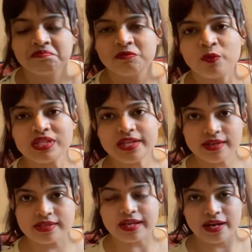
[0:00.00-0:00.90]
Once I
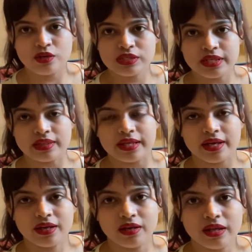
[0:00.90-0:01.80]
decide to sit
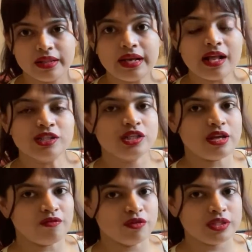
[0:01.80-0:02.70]
there, then I'll just
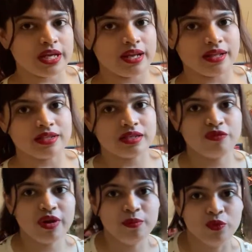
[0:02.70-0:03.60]
have to stay like this. If
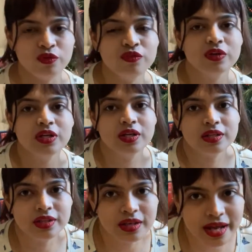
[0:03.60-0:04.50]
I move,
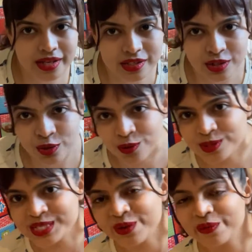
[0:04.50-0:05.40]
the light
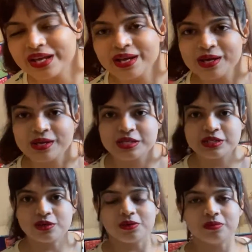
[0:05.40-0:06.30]
goes away.
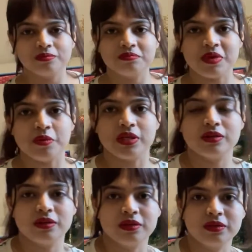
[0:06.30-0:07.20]
So maybe
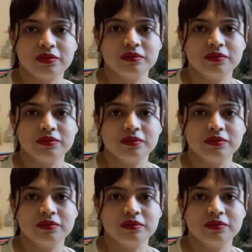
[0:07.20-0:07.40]
here.